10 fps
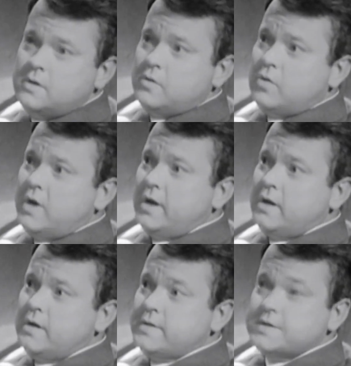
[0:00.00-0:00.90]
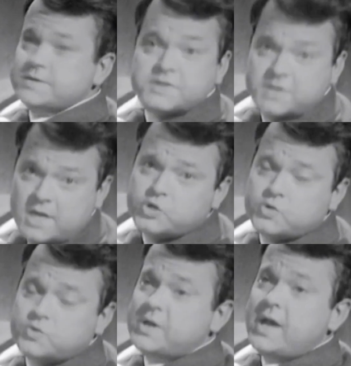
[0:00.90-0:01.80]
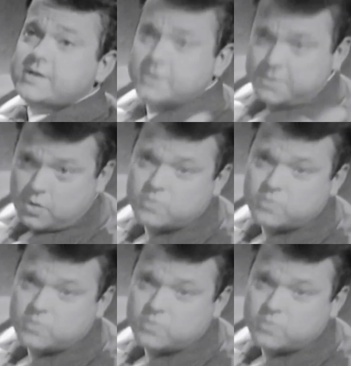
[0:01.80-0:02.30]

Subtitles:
where there's a statue to an actor and a